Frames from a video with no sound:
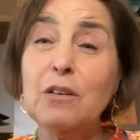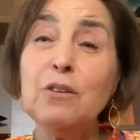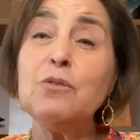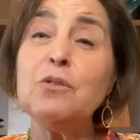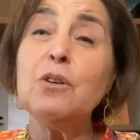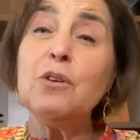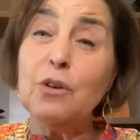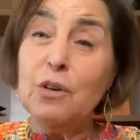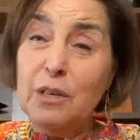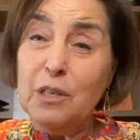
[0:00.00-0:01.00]
use
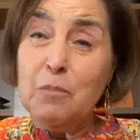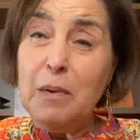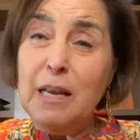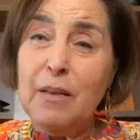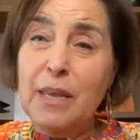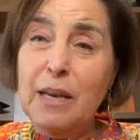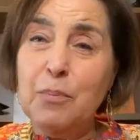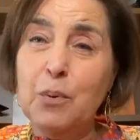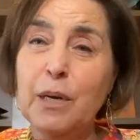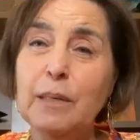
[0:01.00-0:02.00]
your earnest money at that
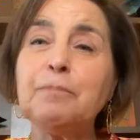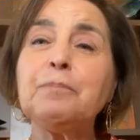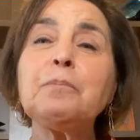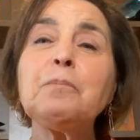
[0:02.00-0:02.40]
point,